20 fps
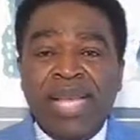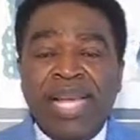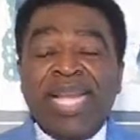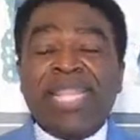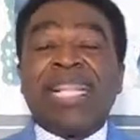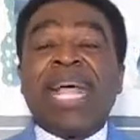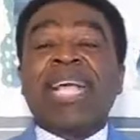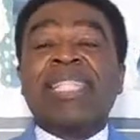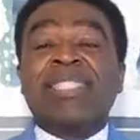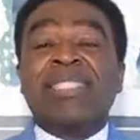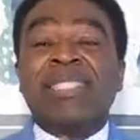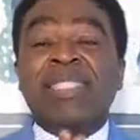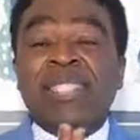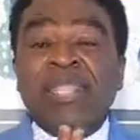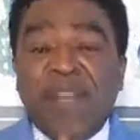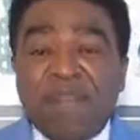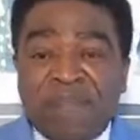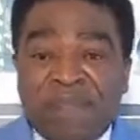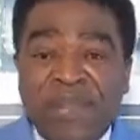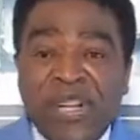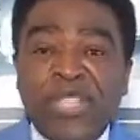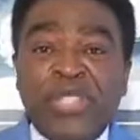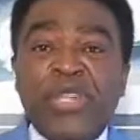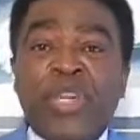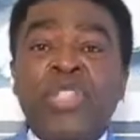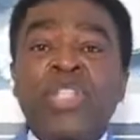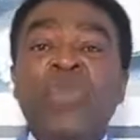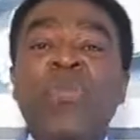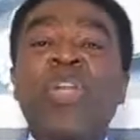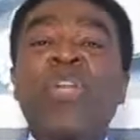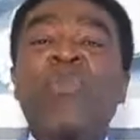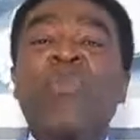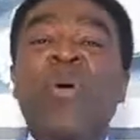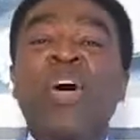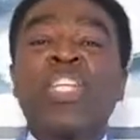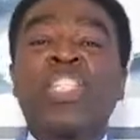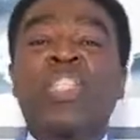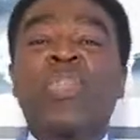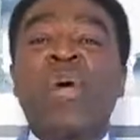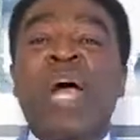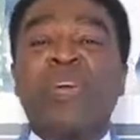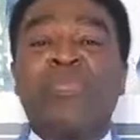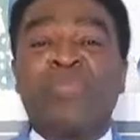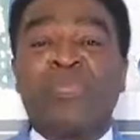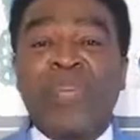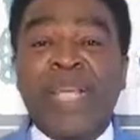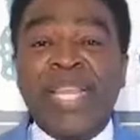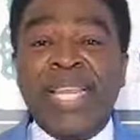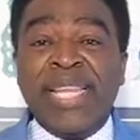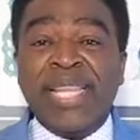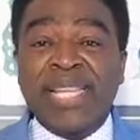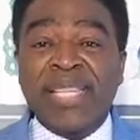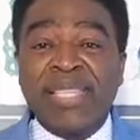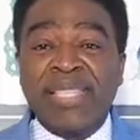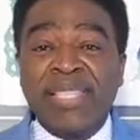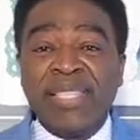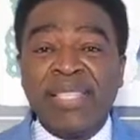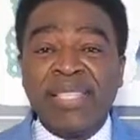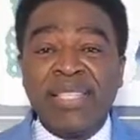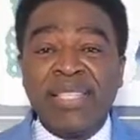it has nothing to do with what you are feeling.